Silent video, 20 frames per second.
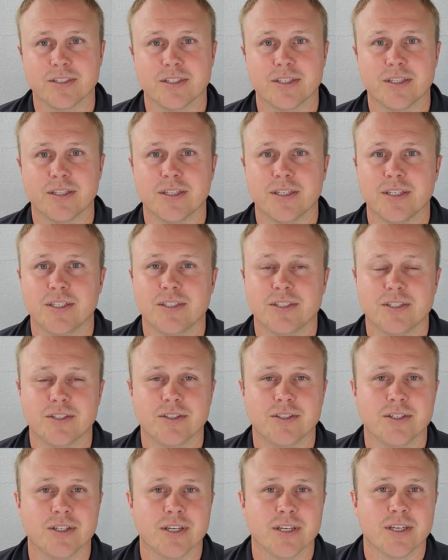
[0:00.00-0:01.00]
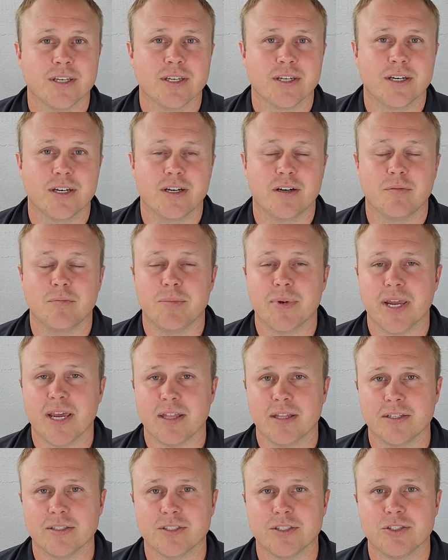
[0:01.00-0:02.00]
It can lead to
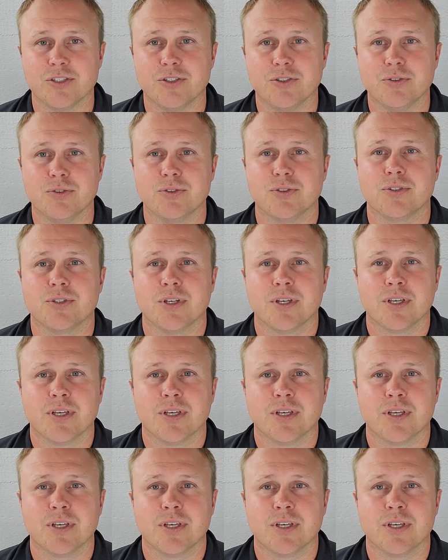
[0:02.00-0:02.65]
balance issues